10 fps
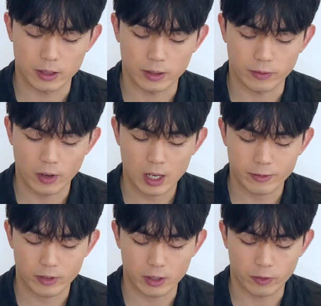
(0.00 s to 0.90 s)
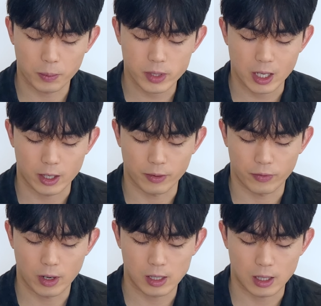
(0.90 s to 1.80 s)
first, from 0, the
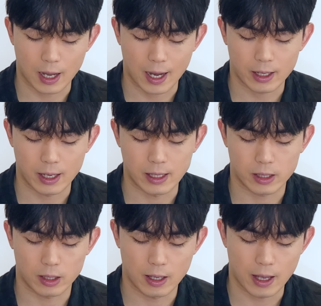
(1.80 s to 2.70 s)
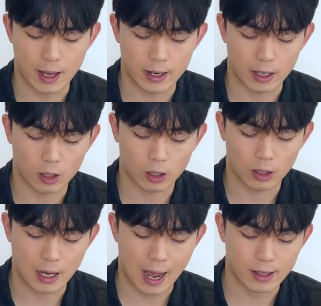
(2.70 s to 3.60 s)
first line is in an
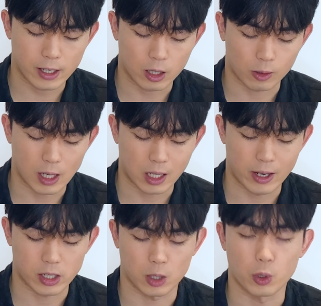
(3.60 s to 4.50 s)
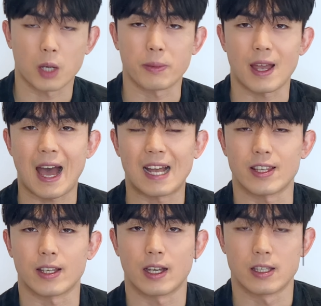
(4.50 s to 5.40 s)
anti-clockwise direction, so we're going to be
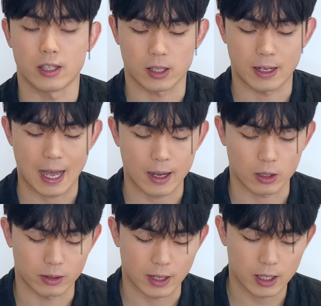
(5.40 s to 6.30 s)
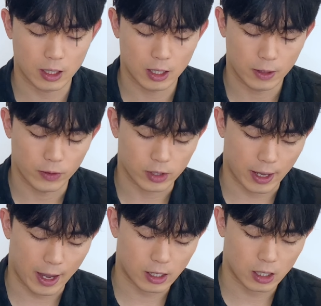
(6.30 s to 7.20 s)
adding a certain angle, right? So
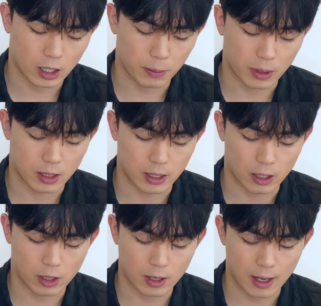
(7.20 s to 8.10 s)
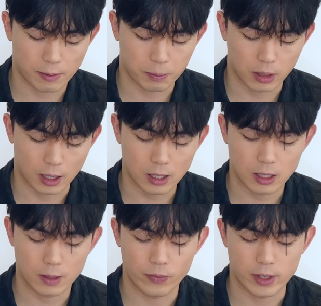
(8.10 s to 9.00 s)
x is going to be 0
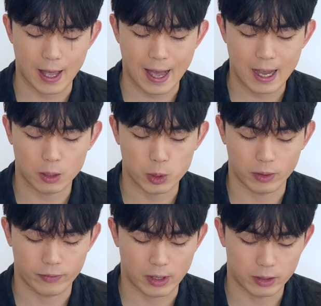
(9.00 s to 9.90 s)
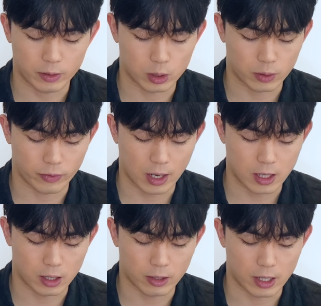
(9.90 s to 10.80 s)
plus the angle which we found was 30
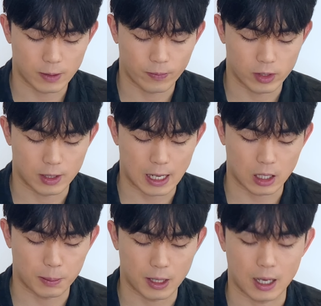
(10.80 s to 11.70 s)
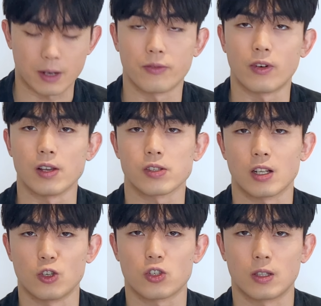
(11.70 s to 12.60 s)
degrees. So that's going to be our first
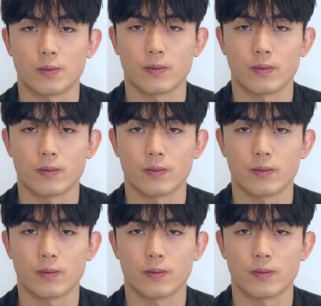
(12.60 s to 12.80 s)
solution.